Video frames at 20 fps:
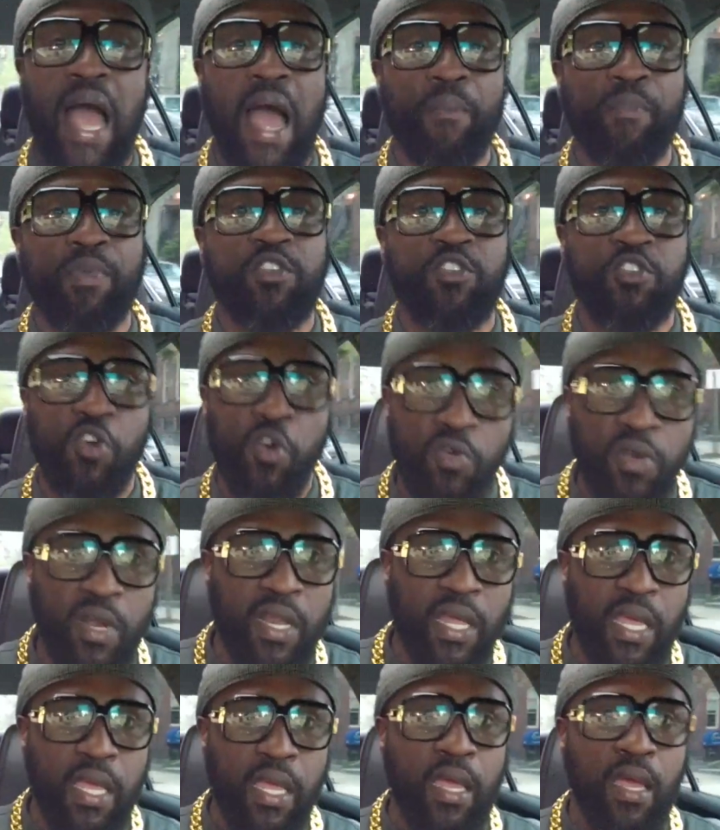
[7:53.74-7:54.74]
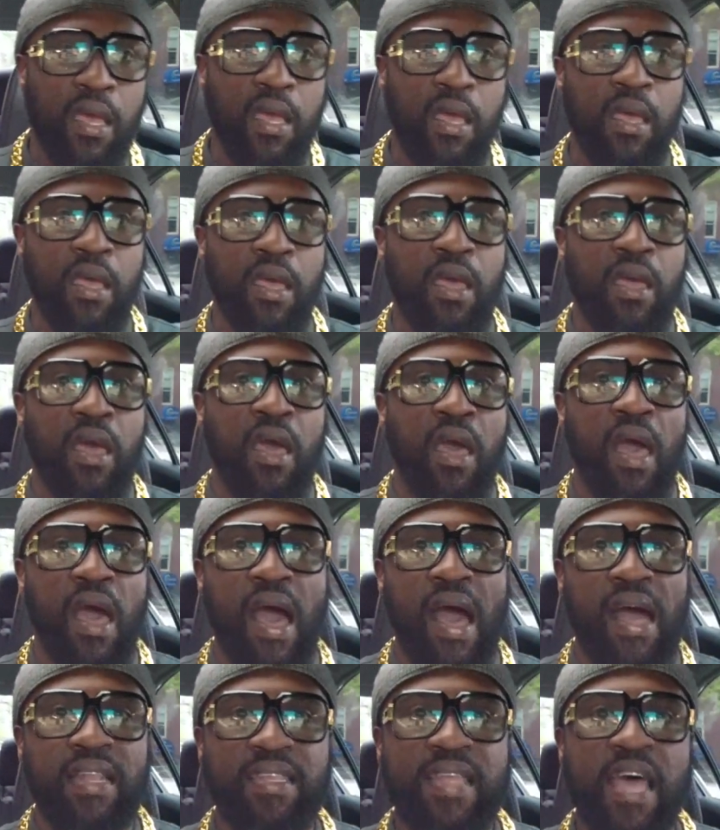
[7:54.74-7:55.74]
opportunity,
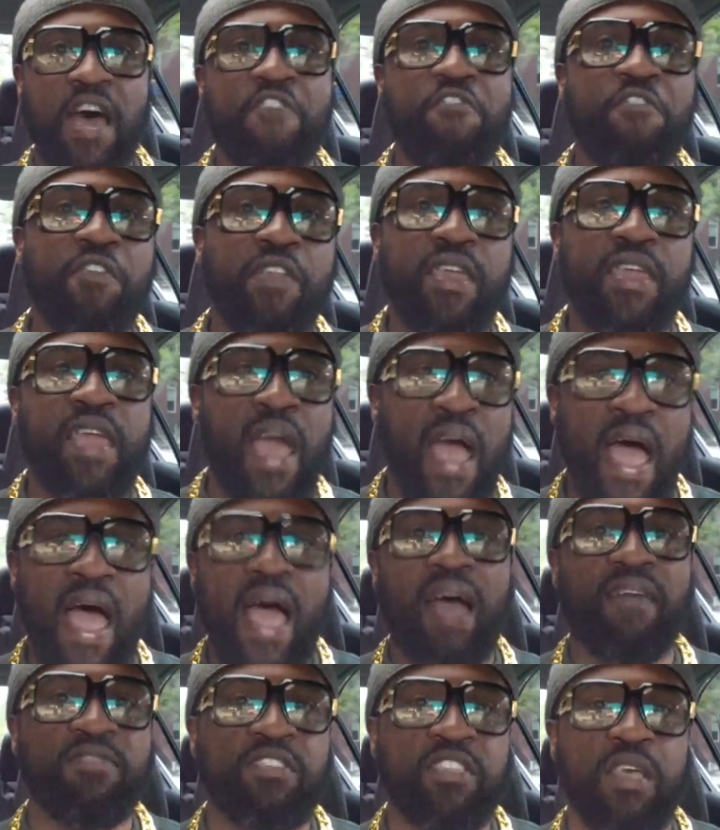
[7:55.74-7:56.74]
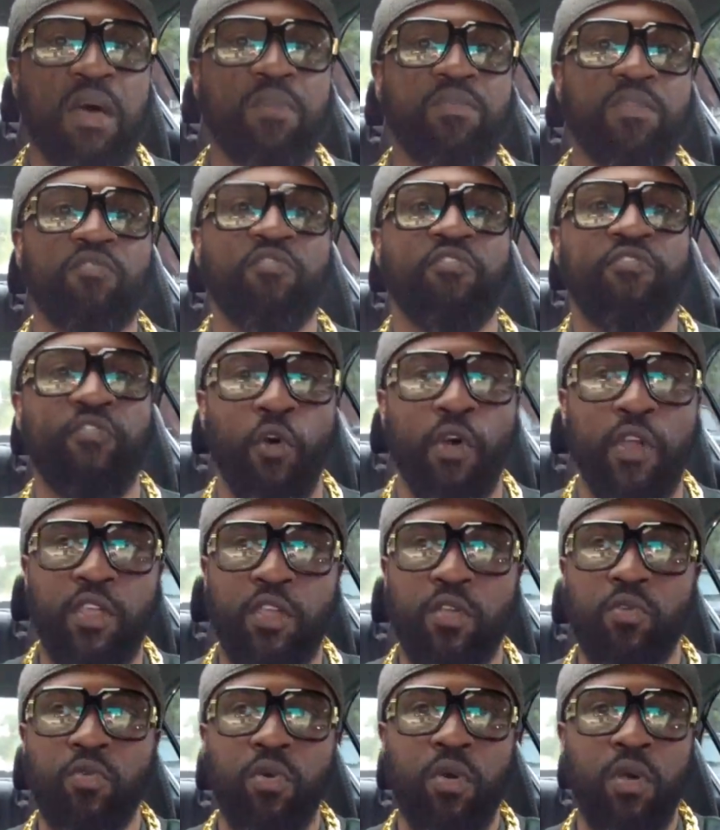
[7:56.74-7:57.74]
I definitely have something for
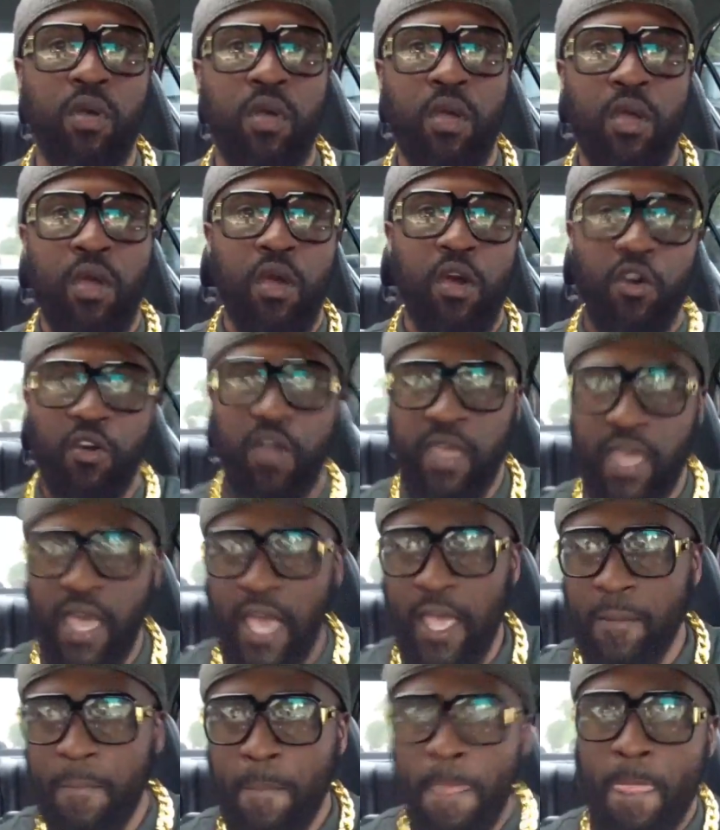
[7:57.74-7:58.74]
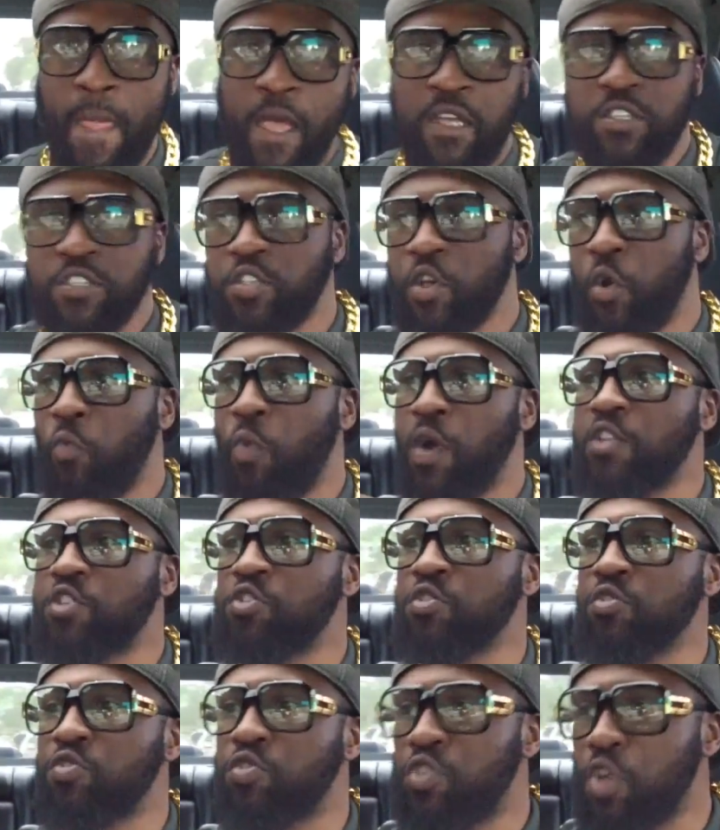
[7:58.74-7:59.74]
you. Okay? So
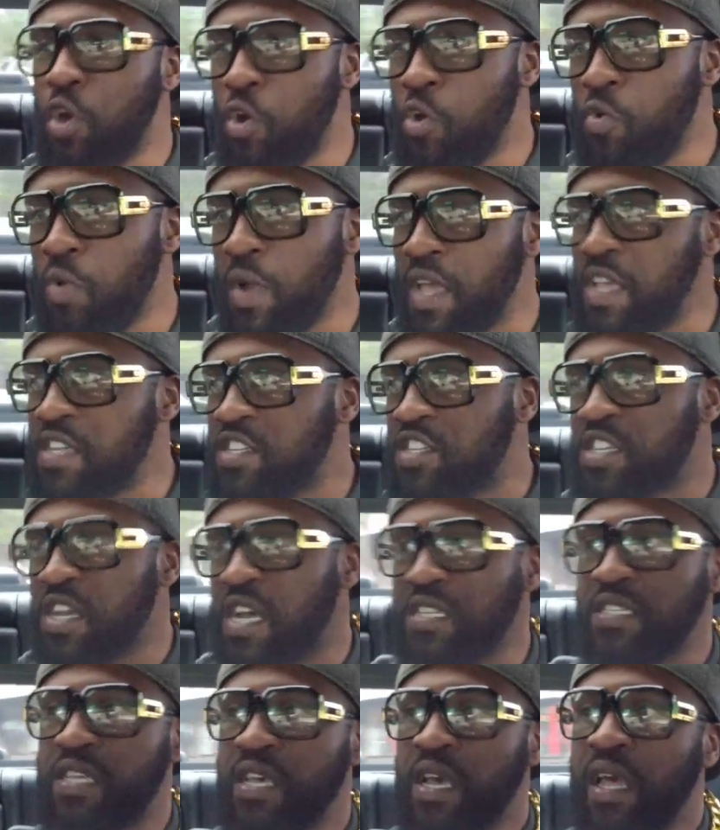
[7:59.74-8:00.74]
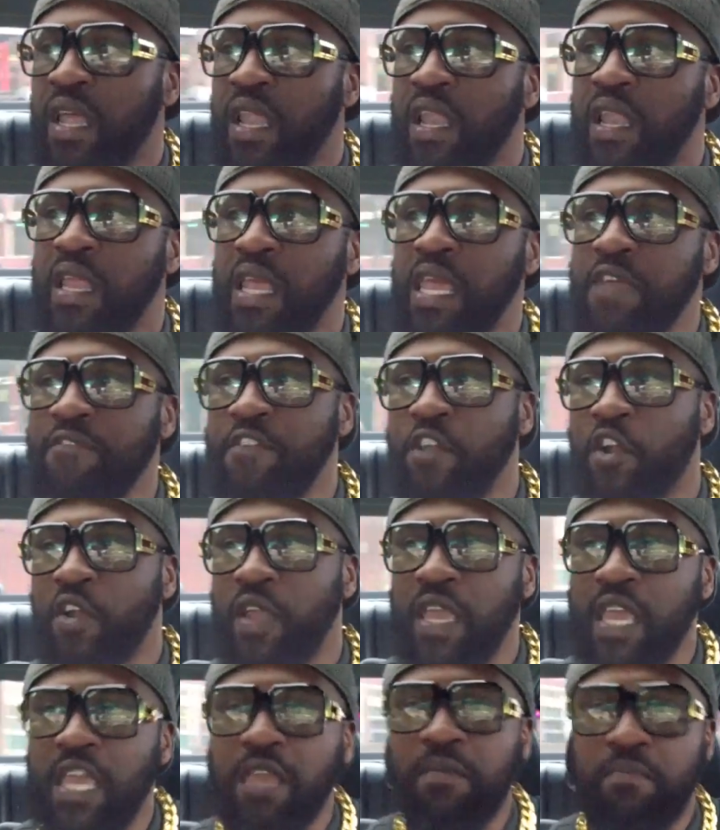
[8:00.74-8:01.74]
what you'll do is just leave your
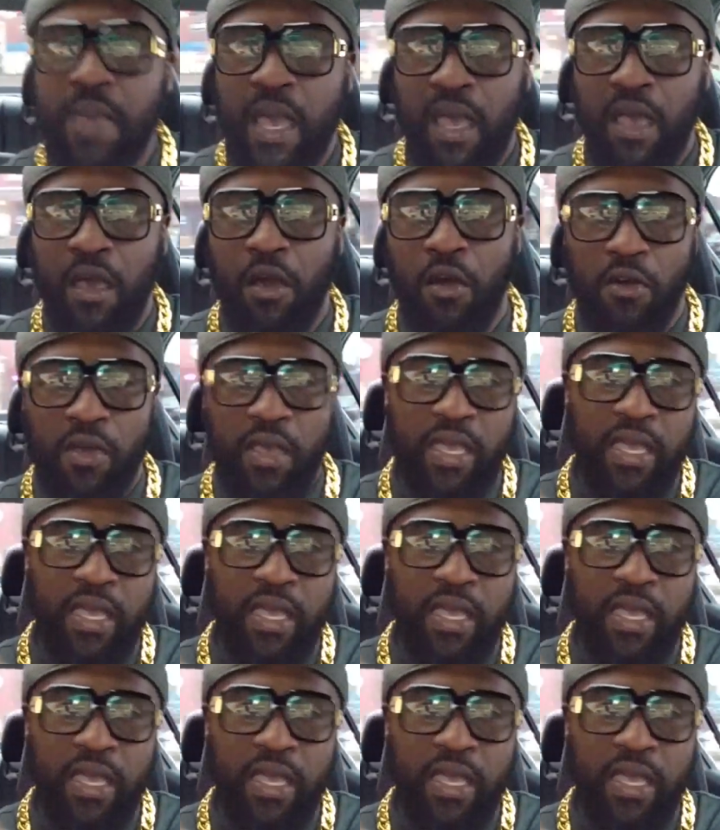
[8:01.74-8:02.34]
email